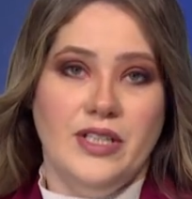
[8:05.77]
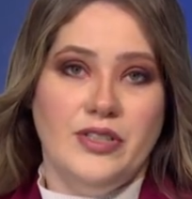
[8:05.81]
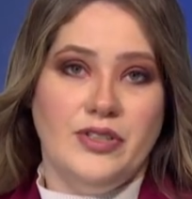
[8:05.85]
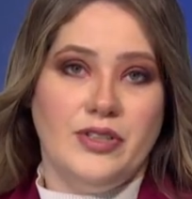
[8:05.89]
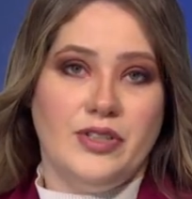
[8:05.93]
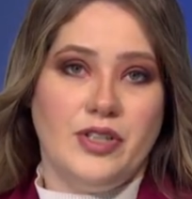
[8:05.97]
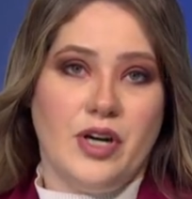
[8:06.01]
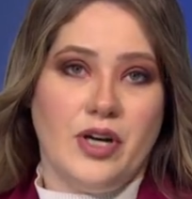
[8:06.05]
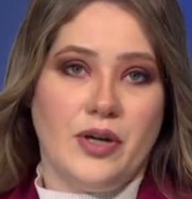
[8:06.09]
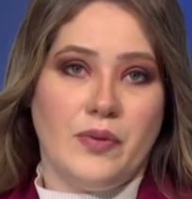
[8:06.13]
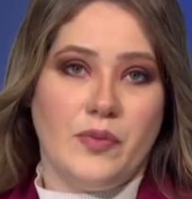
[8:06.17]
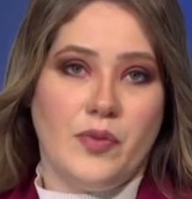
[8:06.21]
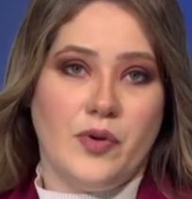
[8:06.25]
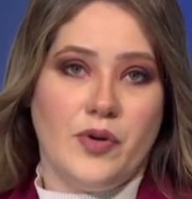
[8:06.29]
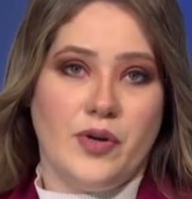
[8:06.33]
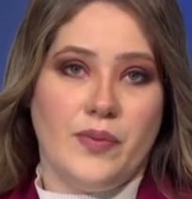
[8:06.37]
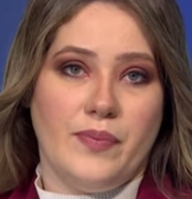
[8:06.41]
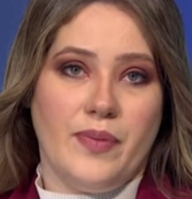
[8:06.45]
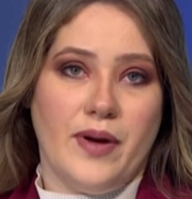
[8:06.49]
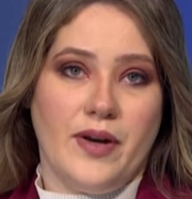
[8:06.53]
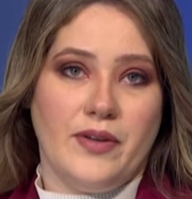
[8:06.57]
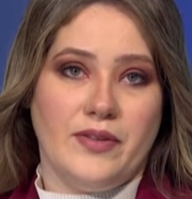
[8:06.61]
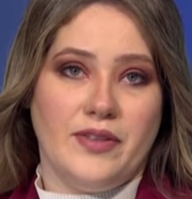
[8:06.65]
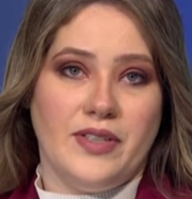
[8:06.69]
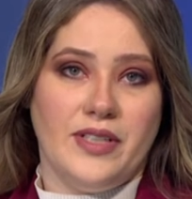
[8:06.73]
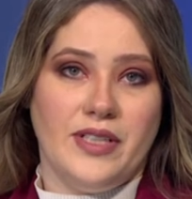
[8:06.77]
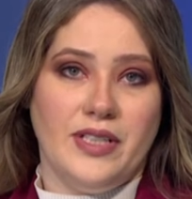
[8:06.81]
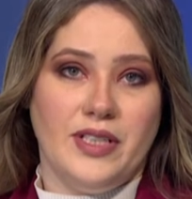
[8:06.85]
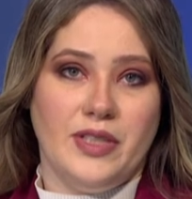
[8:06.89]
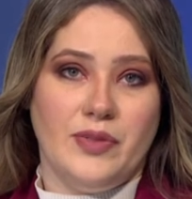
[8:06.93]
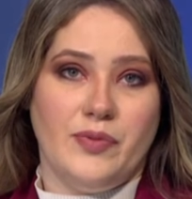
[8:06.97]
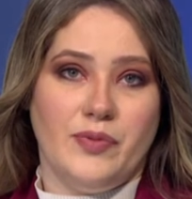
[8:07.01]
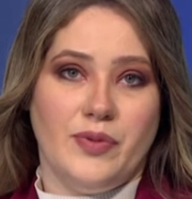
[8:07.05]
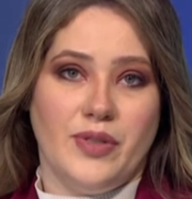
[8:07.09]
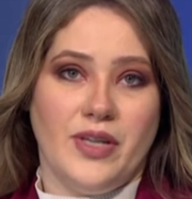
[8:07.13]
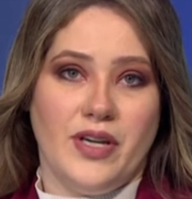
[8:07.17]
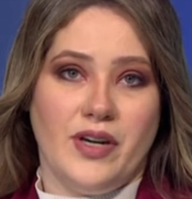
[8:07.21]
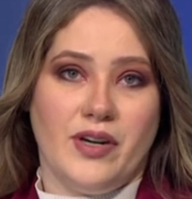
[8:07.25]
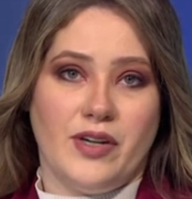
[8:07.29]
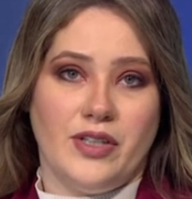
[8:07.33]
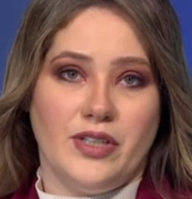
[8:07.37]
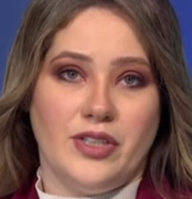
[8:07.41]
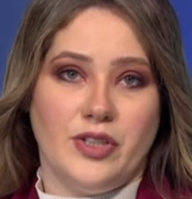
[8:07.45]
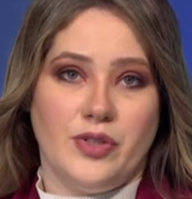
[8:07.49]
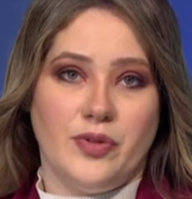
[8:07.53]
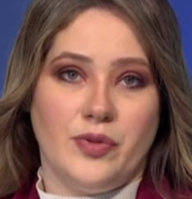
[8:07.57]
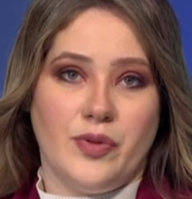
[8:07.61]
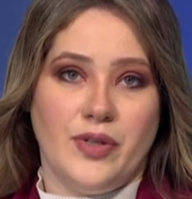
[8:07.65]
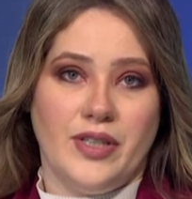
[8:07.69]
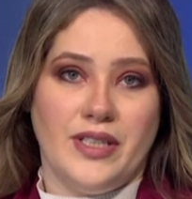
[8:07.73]
To talk more about this, we are
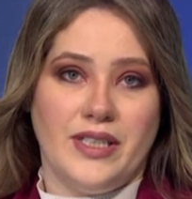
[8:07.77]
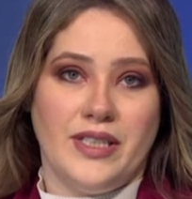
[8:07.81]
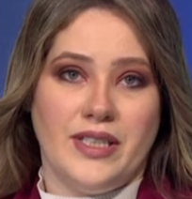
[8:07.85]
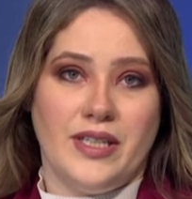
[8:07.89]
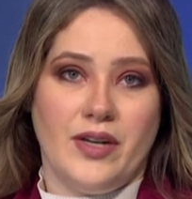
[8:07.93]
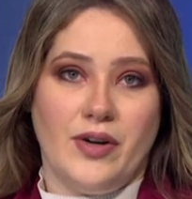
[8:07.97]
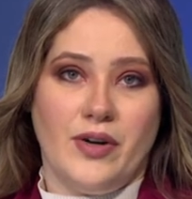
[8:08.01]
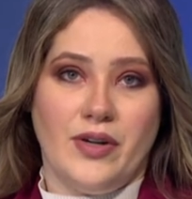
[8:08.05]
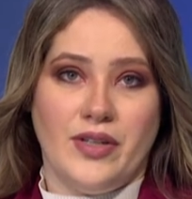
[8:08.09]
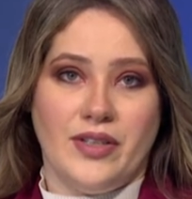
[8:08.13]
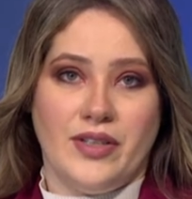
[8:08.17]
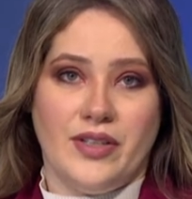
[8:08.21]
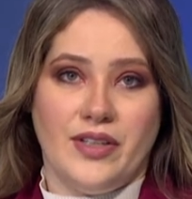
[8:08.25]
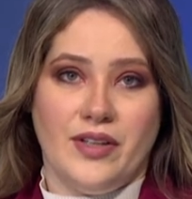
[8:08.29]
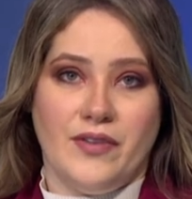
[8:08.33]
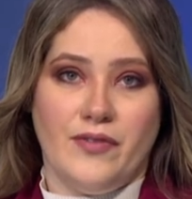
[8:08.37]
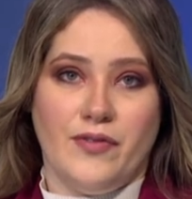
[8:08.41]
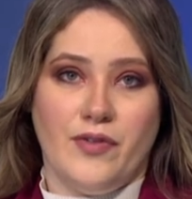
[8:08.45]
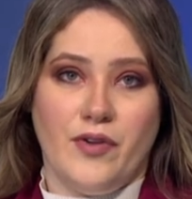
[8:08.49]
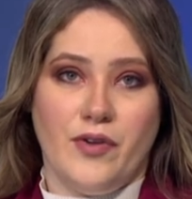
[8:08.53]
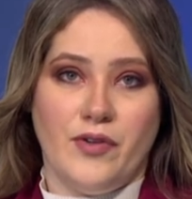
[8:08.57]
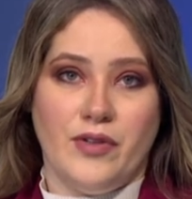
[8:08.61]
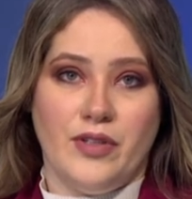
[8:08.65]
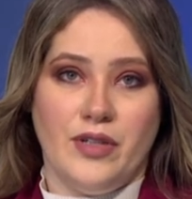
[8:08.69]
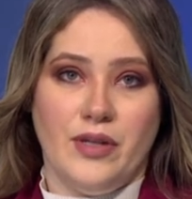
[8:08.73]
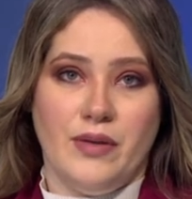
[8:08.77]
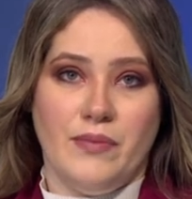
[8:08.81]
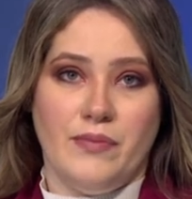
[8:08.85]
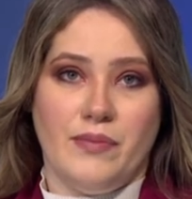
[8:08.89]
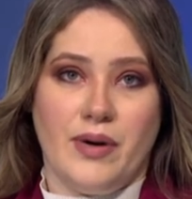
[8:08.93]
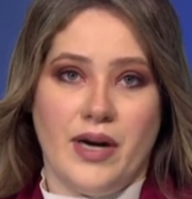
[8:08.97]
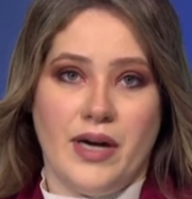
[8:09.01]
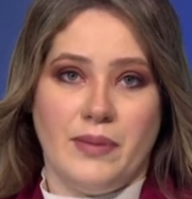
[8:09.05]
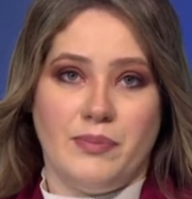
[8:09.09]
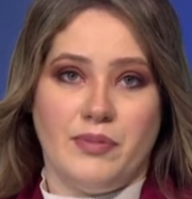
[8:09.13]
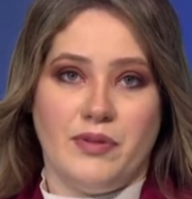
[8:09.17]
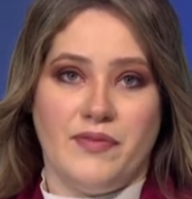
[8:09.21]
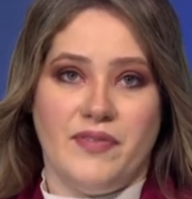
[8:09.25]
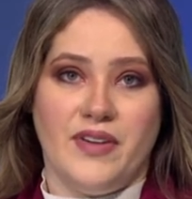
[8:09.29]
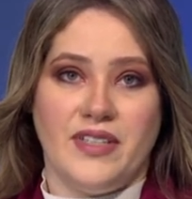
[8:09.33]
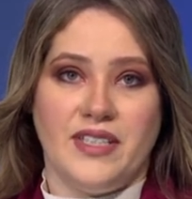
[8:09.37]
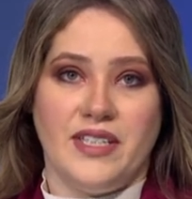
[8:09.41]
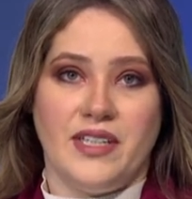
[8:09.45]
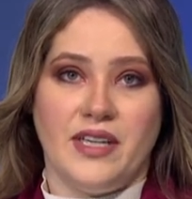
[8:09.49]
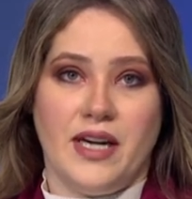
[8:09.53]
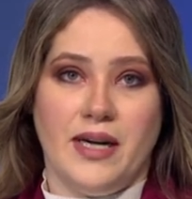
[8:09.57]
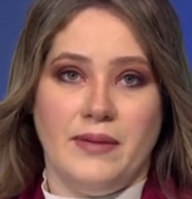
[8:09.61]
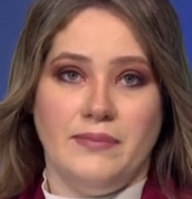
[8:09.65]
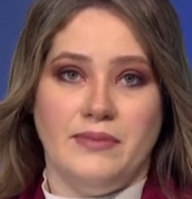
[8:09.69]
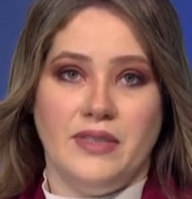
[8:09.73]
joined on the phone by by Professor
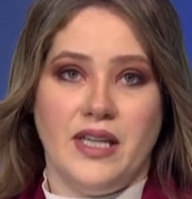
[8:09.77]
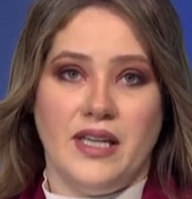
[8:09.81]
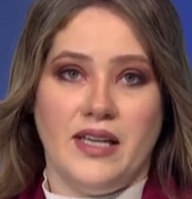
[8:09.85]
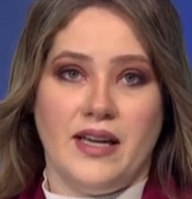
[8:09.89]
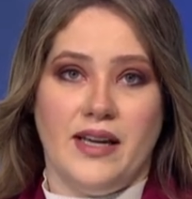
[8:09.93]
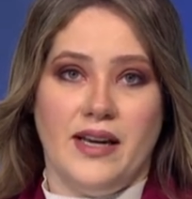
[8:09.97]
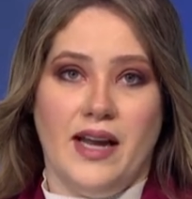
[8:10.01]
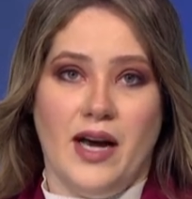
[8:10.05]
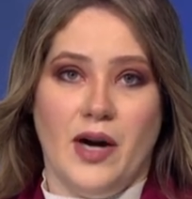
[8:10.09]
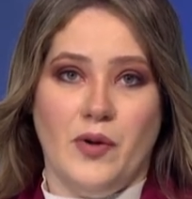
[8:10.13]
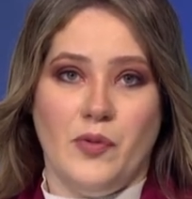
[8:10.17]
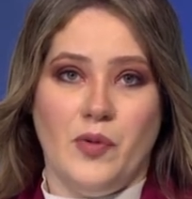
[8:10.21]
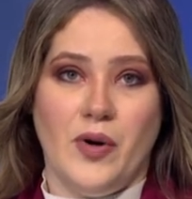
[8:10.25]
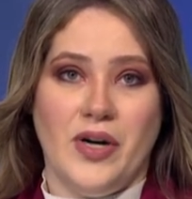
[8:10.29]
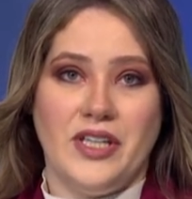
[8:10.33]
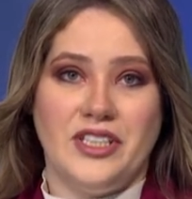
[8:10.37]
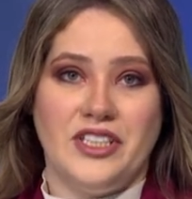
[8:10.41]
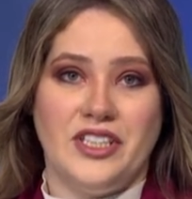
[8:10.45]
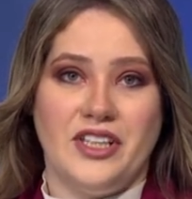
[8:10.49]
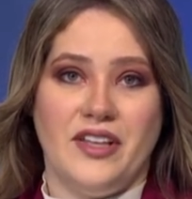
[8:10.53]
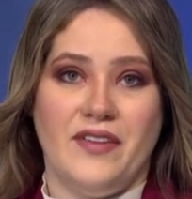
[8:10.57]
Abdullah Al-Hawaj,